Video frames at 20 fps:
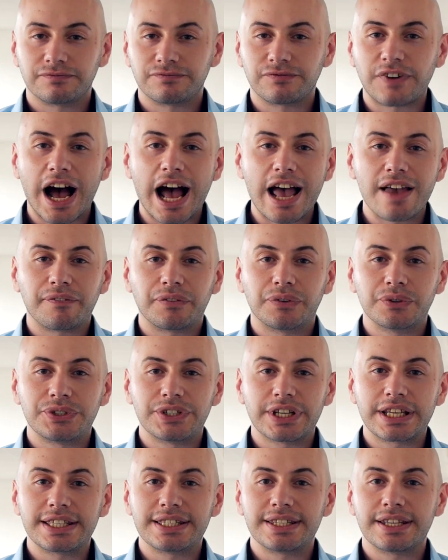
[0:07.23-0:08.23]
5 to
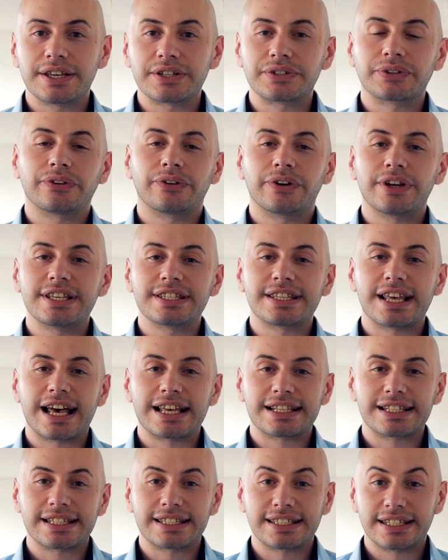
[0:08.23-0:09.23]
6 years careers
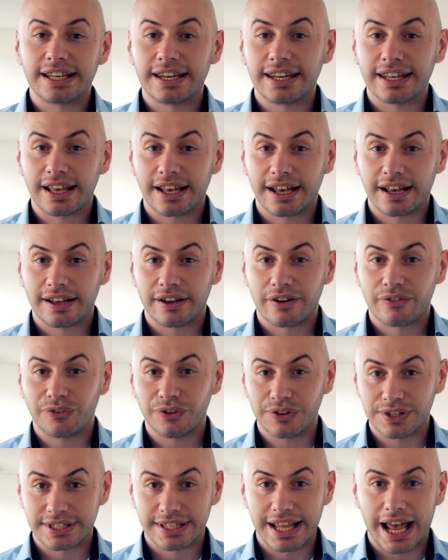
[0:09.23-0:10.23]
as a senior
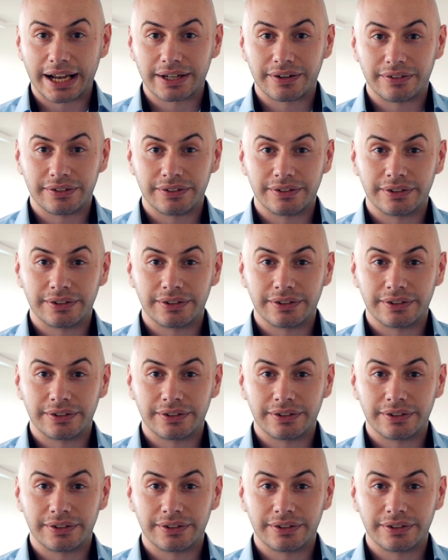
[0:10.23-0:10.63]
full stack